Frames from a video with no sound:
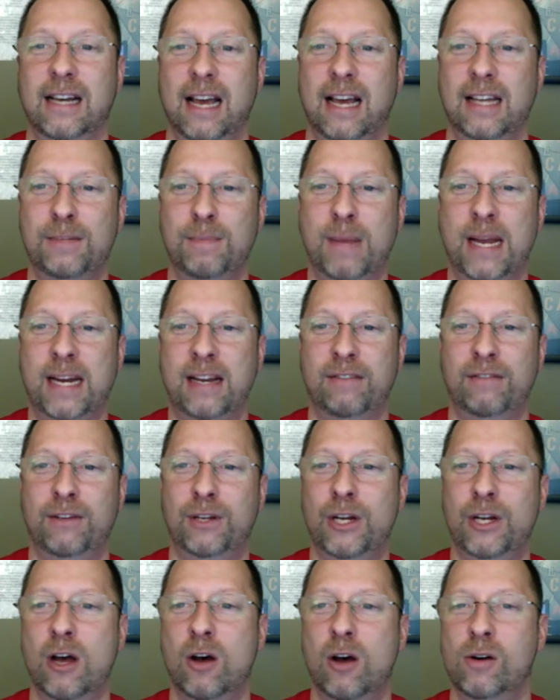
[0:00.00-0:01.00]
As many of
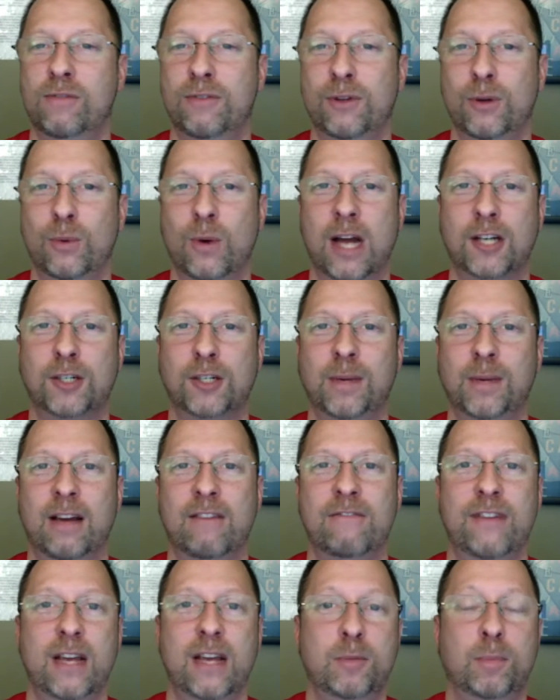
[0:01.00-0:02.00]
you know, if you watch me on
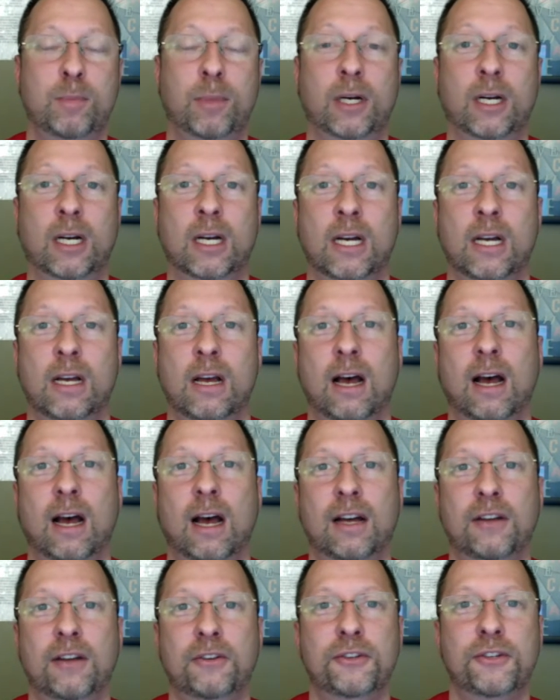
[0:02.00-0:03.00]
Facebook,
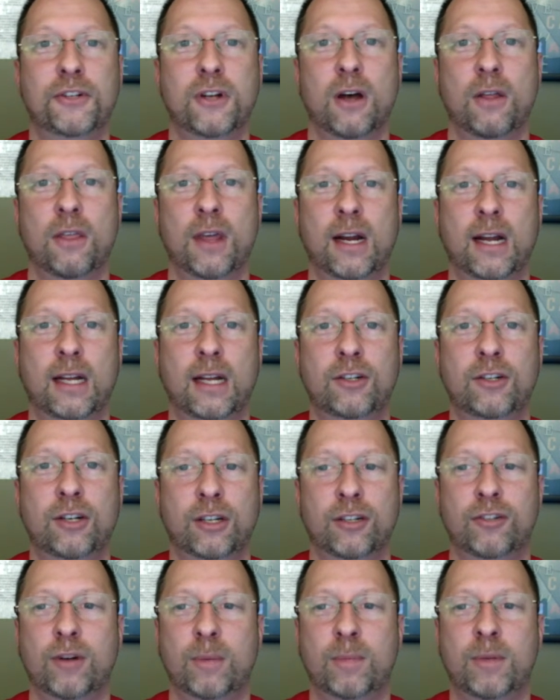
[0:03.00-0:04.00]
you saw that I took
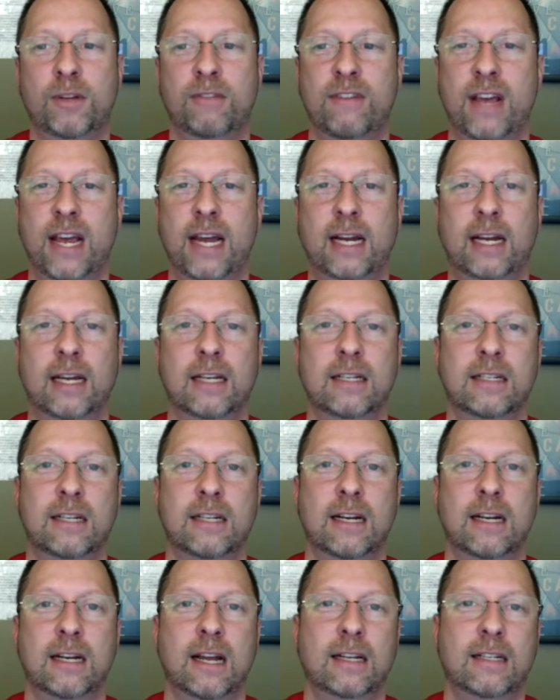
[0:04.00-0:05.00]
a trip to Vegas,
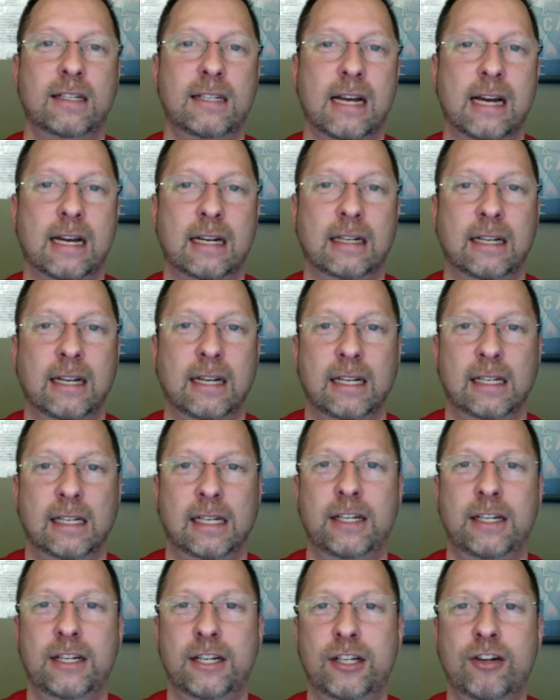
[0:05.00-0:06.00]
and it
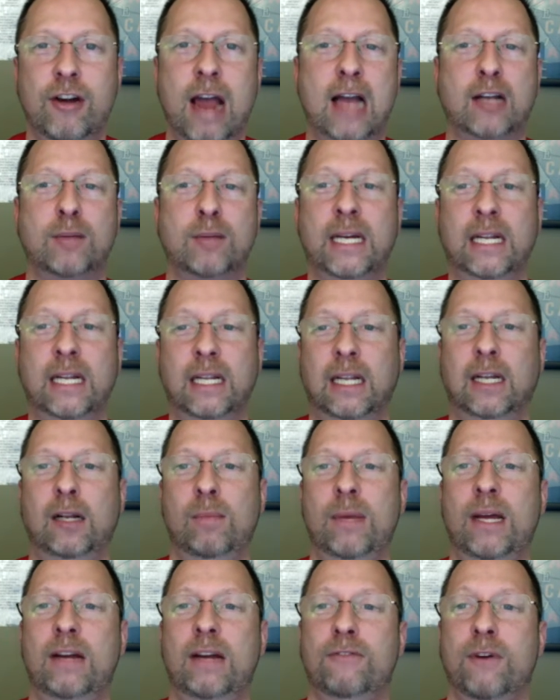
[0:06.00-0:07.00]
did distract me a little
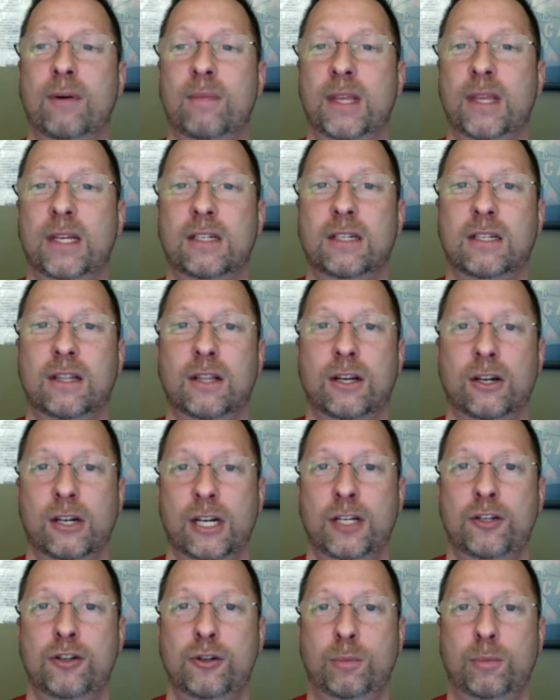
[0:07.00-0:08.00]
bit from this
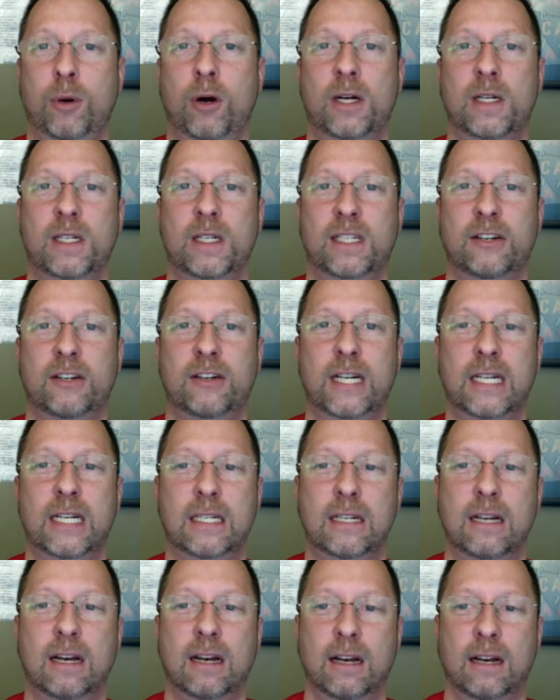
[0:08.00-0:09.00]
32-part
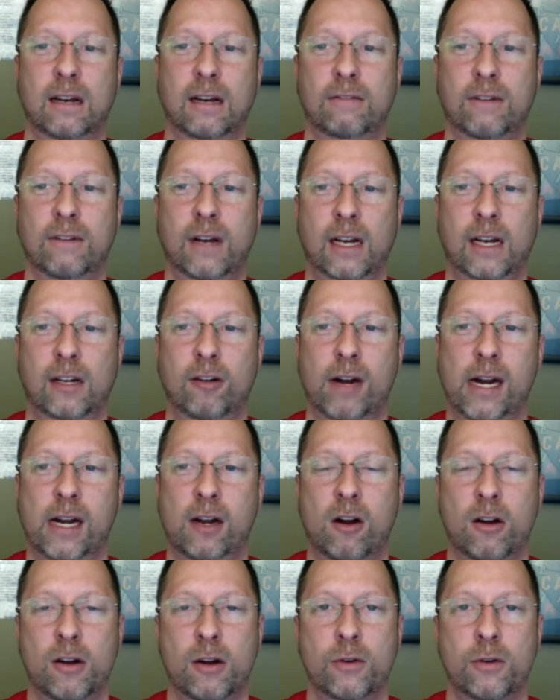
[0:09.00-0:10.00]
series of Grant
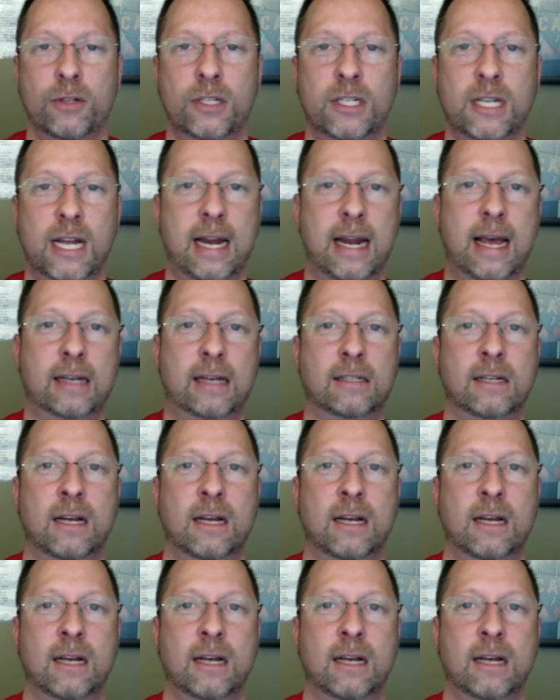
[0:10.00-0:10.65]
Cardone's 10X